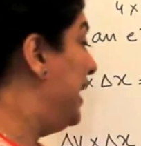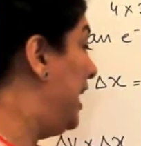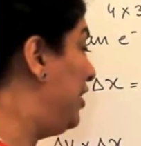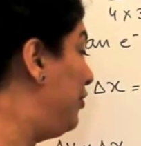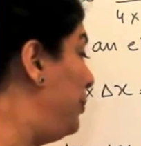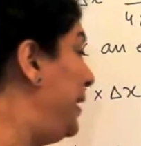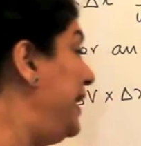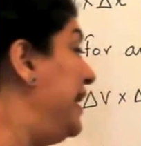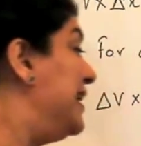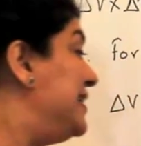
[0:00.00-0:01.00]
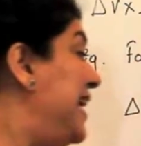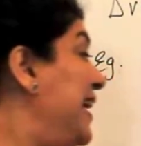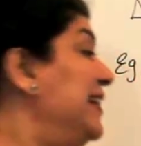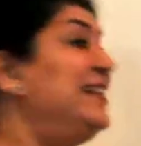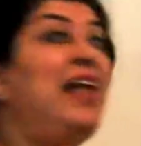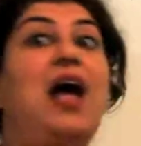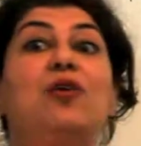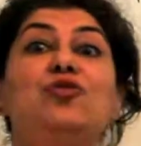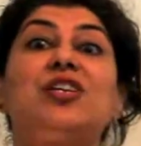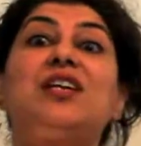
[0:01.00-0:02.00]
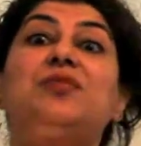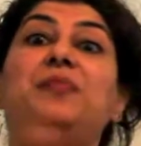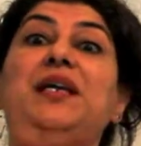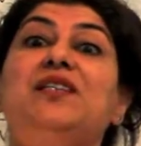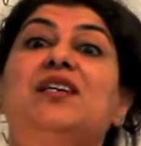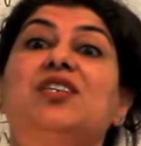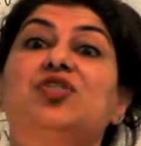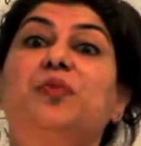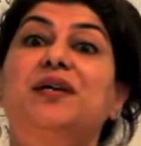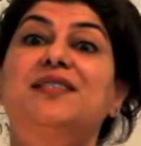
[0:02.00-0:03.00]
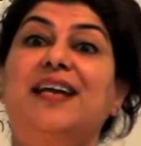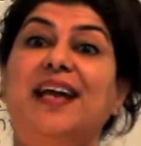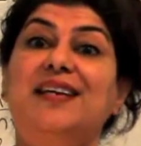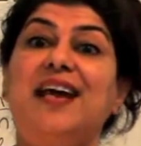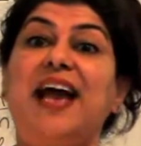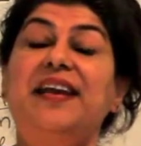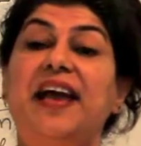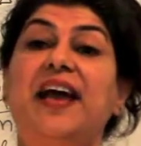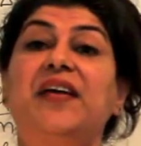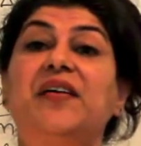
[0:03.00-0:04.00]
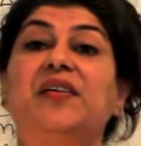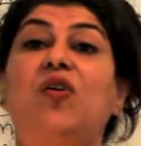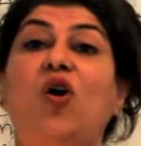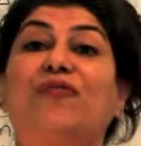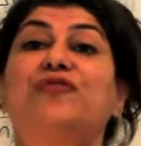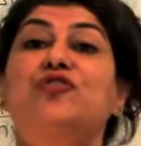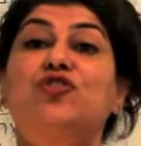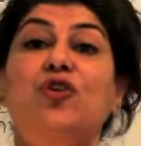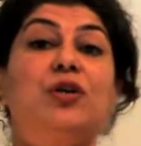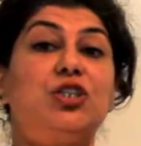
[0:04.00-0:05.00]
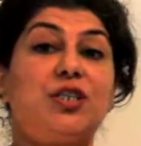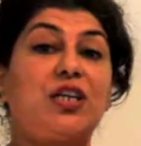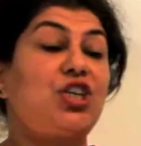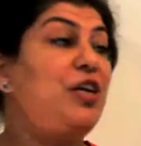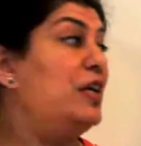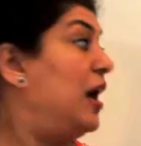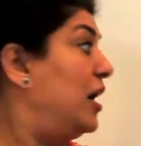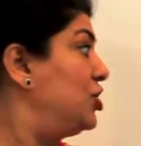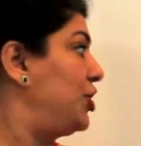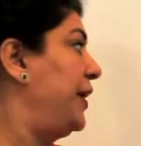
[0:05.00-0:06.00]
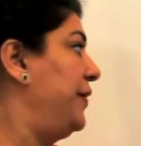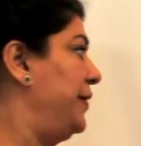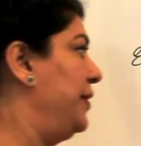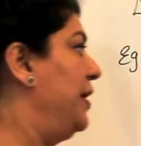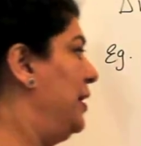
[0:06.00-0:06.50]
It would be 10,000 meters per second, an error of such a large error.